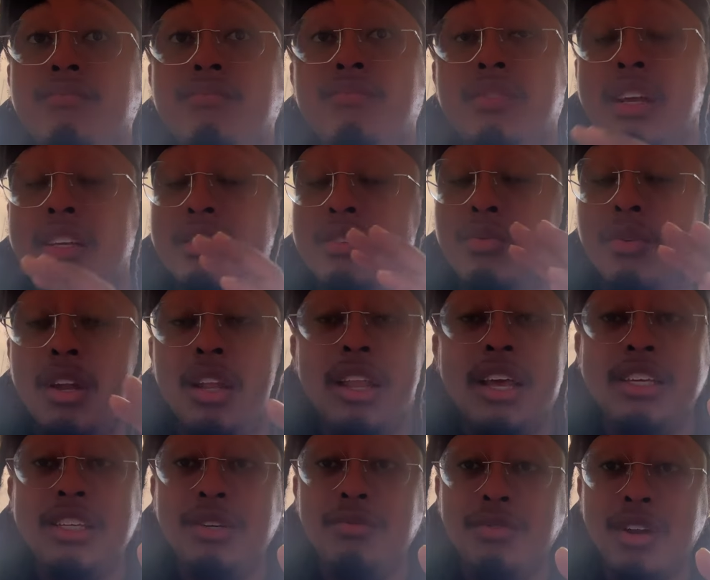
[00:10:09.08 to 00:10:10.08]
I just want to
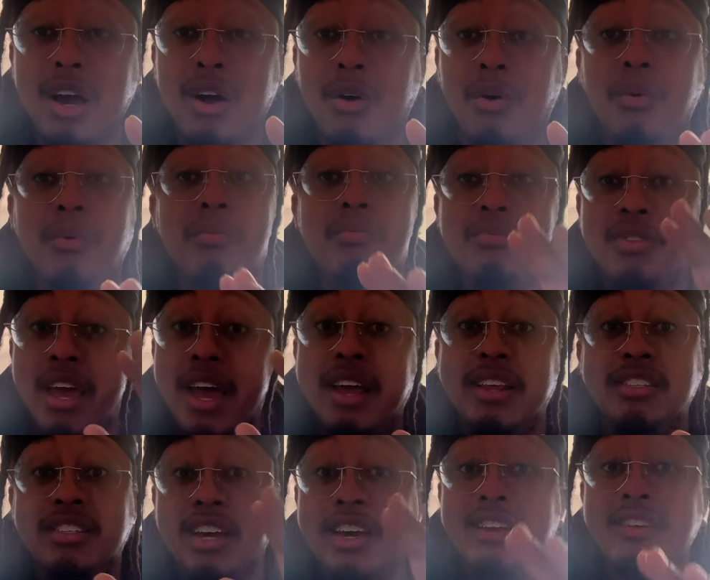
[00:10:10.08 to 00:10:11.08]
let you know
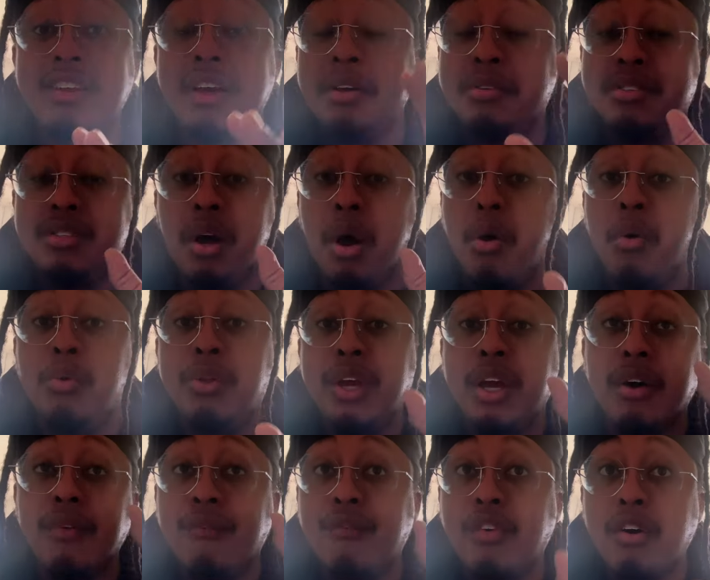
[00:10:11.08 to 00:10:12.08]
that Jaden Daniels is the only
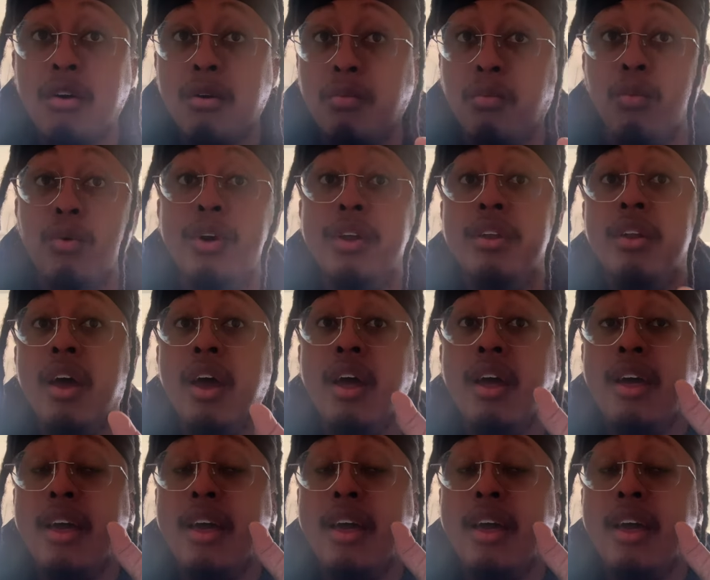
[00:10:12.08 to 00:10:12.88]
confirmed one.